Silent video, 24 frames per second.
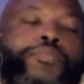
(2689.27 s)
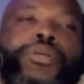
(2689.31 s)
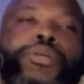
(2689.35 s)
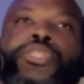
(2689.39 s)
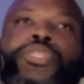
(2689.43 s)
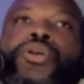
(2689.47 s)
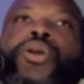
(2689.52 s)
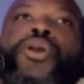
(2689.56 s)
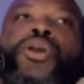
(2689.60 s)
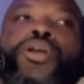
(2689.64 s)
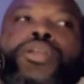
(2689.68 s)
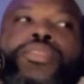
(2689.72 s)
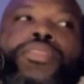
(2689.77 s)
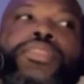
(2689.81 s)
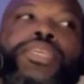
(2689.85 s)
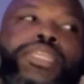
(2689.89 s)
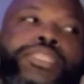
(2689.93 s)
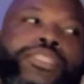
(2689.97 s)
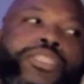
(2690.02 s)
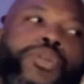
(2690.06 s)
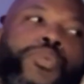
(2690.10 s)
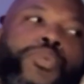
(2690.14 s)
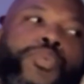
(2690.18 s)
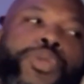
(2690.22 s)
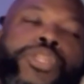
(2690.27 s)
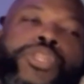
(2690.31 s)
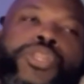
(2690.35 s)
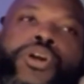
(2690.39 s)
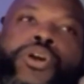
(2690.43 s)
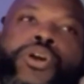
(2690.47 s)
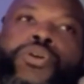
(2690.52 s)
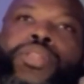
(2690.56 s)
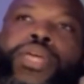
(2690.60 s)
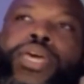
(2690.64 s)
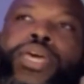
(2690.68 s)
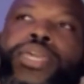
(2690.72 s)
But there are things that we
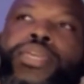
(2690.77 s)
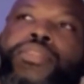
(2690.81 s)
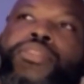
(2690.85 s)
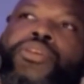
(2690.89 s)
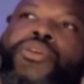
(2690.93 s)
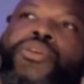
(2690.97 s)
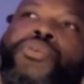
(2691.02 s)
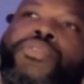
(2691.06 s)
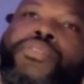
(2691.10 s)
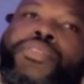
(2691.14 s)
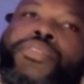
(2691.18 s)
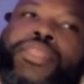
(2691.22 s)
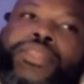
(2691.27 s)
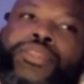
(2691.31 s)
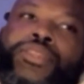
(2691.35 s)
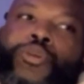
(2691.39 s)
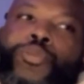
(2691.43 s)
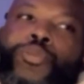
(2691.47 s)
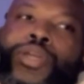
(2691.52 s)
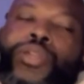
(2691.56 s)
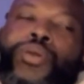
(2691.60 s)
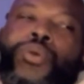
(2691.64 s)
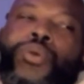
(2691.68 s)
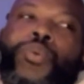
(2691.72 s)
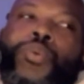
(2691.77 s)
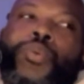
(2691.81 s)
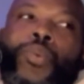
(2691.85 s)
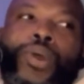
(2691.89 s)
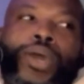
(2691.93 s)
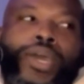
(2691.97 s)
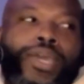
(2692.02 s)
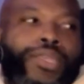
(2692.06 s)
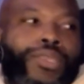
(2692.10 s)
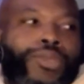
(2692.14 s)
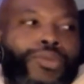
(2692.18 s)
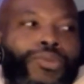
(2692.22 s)
know, like, no, that no matter
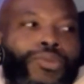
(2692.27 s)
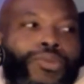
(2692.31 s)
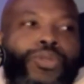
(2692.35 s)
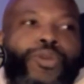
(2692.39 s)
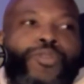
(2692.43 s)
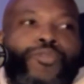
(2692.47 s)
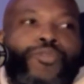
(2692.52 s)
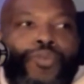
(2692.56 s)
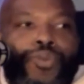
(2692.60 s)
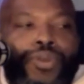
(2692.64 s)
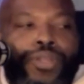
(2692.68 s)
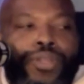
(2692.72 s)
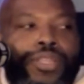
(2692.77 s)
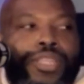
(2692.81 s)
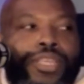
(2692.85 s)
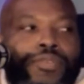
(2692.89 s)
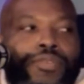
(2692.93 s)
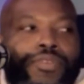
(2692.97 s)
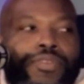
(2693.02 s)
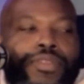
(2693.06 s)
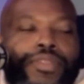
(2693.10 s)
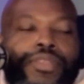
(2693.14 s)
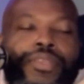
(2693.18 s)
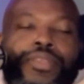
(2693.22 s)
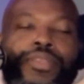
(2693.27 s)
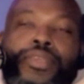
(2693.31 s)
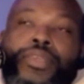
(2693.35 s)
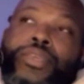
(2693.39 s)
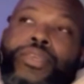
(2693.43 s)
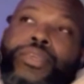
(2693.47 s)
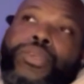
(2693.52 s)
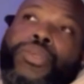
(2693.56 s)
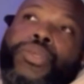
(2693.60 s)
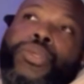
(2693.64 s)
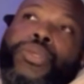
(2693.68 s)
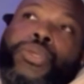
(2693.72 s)
what you do for a living,
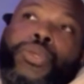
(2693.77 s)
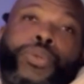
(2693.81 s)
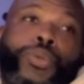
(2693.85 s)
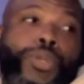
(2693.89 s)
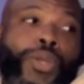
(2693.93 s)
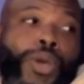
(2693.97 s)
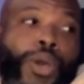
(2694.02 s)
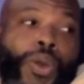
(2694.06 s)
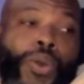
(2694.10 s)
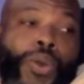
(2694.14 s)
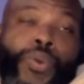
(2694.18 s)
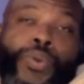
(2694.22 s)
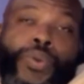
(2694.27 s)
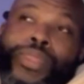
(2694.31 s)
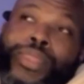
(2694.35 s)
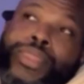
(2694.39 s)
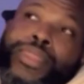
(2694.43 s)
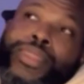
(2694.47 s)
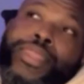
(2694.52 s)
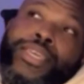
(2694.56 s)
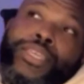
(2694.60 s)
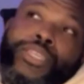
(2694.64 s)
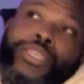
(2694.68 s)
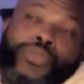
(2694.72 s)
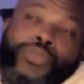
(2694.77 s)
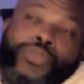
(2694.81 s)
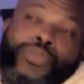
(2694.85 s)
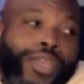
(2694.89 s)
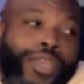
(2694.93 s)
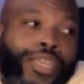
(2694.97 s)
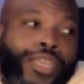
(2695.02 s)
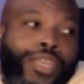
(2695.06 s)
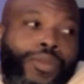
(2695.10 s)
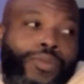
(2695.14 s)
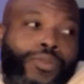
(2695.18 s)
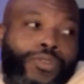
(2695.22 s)
you know this right
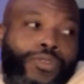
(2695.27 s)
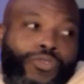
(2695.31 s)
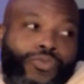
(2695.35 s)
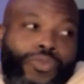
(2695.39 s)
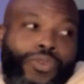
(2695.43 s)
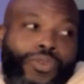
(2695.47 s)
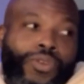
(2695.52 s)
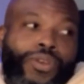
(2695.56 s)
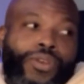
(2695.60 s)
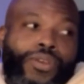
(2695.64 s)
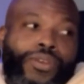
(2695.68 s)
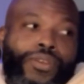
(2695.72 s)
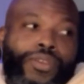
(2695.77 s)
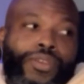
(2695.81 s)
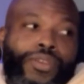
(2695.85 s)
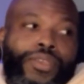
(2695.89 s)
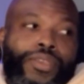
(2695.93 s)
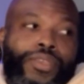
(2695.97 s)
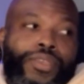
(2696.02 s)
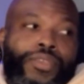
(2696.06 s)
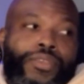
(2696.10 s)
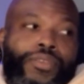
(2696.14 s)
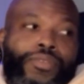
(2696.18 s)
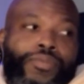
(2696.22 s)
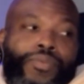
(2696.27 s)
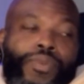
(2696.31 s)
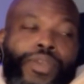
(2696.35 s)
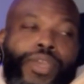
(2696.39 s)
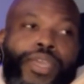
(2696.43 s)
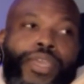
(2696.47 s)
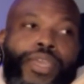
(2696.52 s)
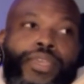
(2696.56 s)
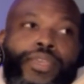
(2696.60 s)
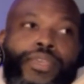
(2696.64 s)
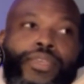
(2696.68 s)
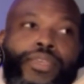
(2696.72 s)
here is wrong,
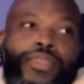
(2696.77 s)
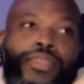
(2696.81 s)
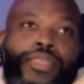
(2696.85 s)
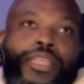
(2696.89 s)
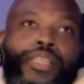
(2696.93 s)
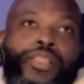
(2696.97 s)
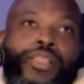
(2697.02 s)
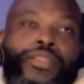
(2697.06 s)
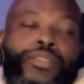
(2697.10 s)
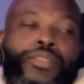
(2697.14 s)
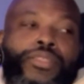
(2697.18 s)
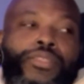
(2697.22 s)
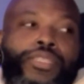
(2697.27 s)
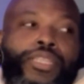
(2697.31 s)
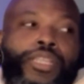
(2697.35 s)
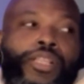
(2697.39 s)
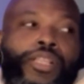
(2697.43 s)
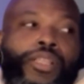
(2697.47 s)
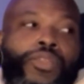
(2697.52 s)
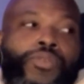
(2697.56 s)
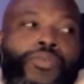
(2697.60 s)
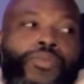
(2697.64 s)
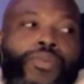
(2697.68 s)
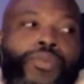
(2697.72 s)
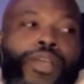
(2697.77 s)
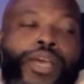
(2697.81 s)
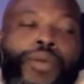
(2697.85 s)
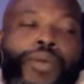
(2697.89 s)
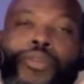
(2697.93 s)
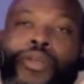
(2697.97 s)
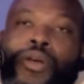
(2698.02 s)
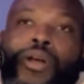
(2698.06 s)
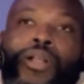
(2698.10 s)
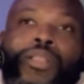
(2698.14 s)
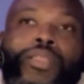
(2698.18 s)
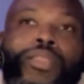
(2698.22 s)
right? Killing, stealing,
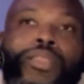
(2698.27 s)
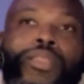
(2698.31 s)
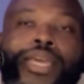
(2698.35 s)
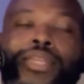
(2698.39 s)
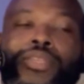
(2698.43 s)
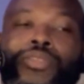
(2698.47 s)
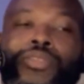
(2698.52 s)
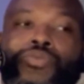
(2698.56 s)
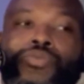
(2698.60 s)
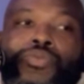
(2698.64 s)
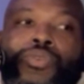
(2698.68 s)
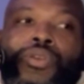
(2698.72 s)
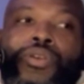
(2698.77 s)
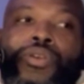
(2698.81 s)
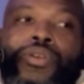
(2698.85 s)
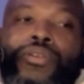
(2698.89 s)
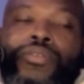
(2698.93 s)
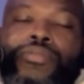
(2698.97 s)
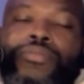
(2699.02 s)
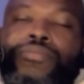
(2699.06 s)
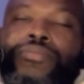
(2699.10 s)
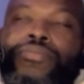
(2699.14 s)
robbing, all of that is wrong.